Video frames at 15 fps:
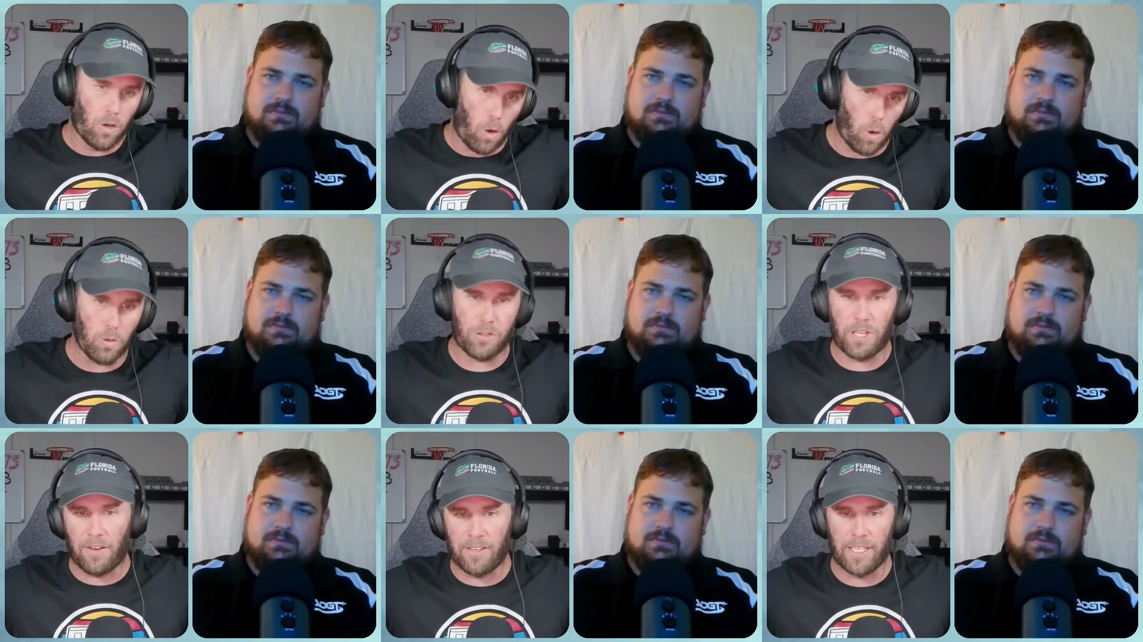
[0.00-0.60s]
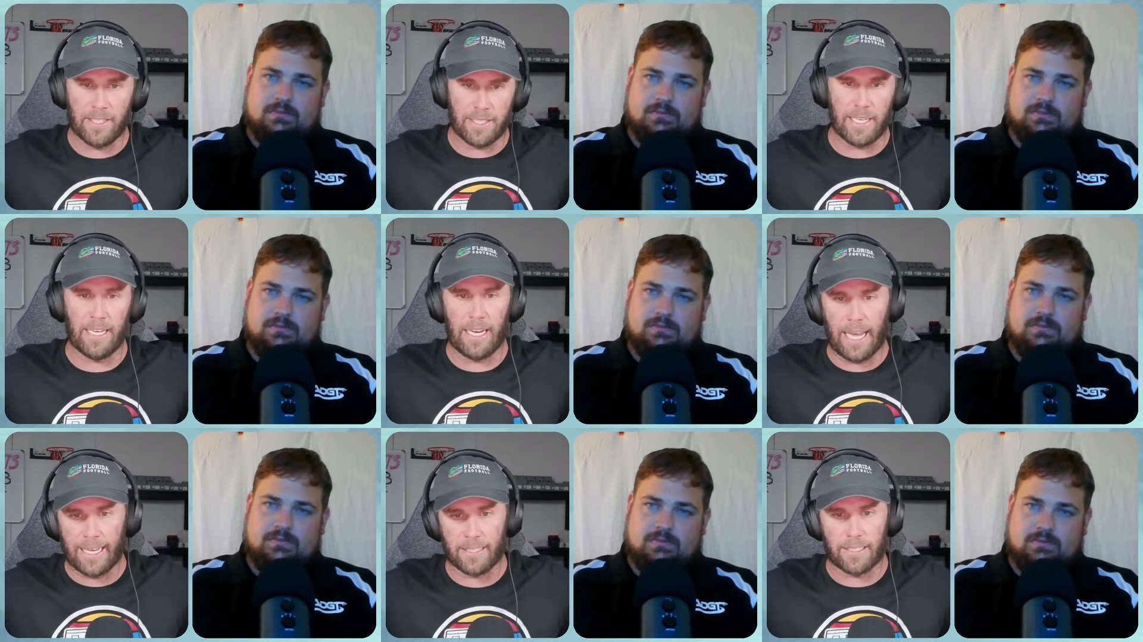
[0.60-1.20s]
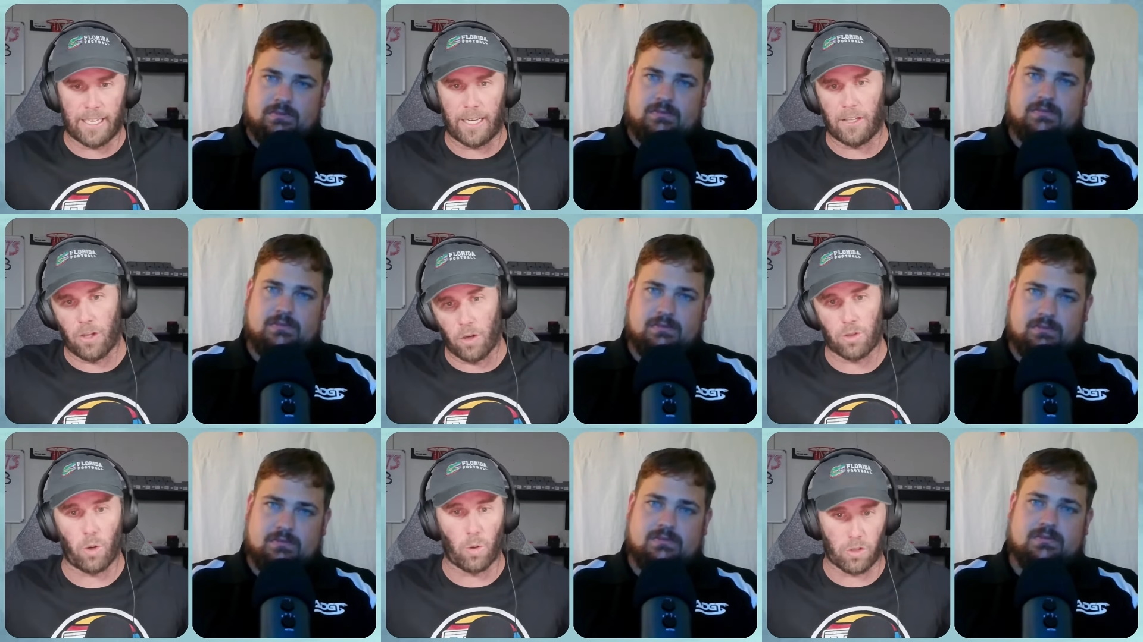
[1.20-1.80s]
Speaker 1: Hole 17, 18.
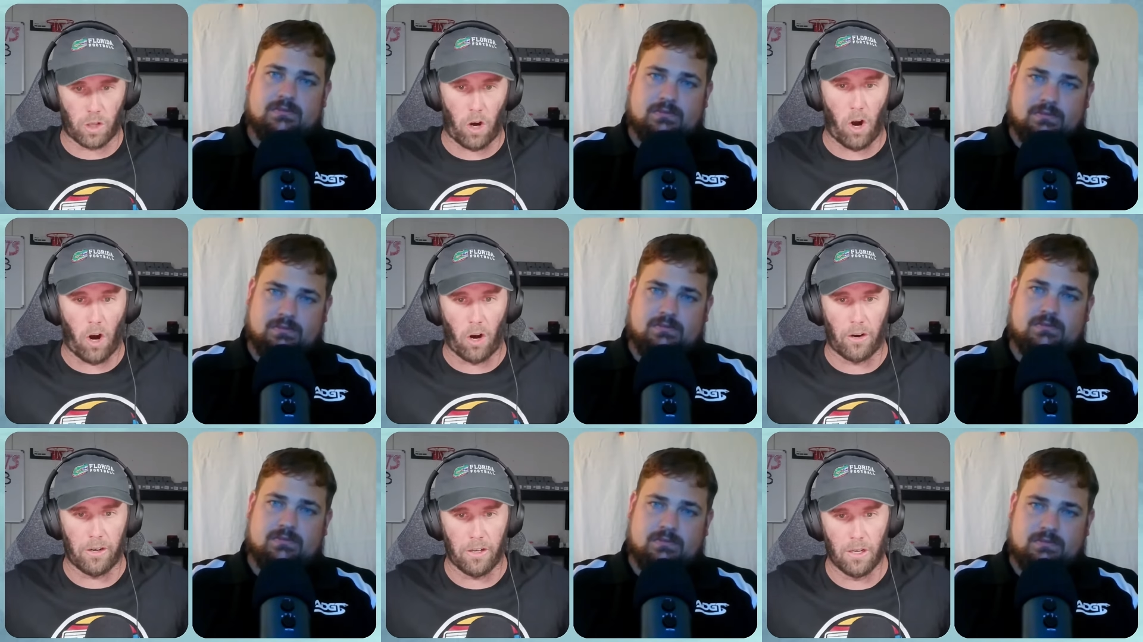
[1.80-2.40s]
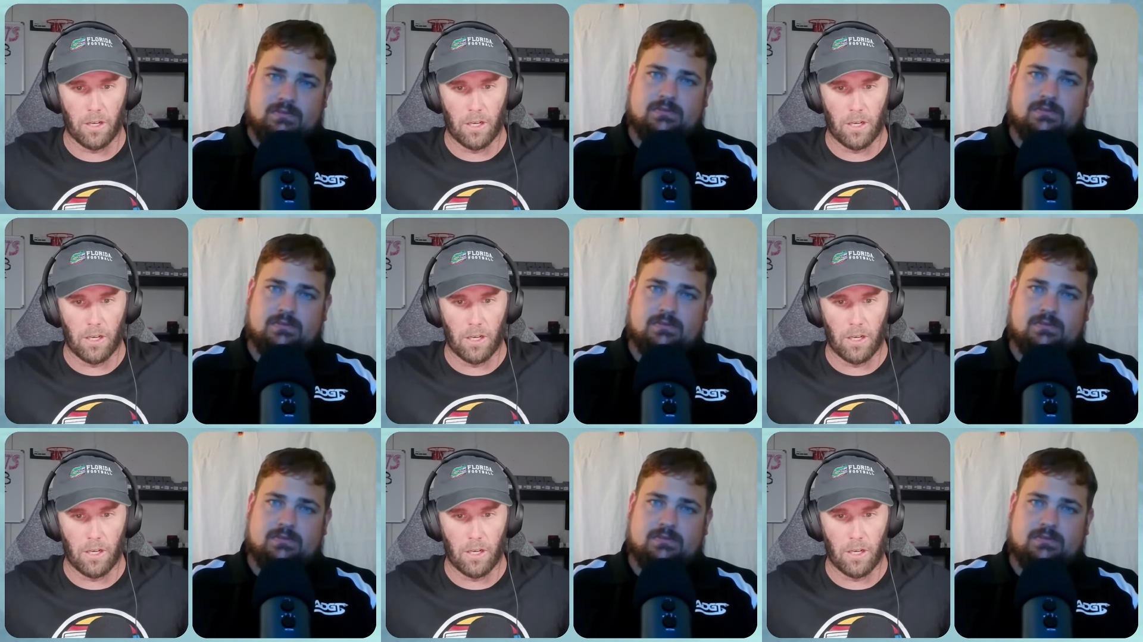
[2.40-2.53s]
Those holes are hard.